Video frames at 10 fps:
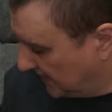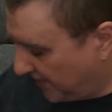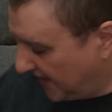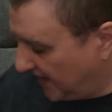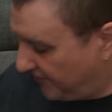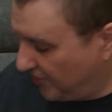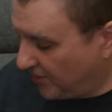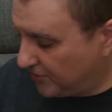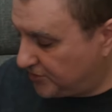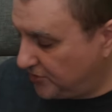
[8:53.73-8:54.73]
But if you
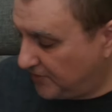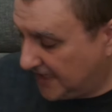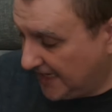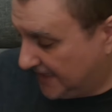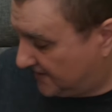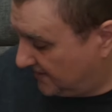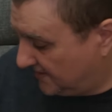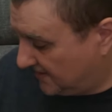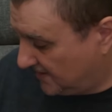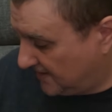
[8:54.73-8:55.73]
go to Kit
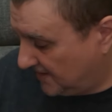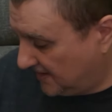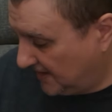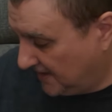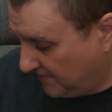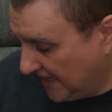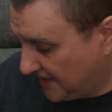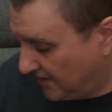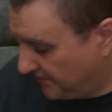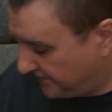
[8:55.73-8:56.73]
in the
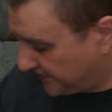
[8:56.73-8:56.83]
menu,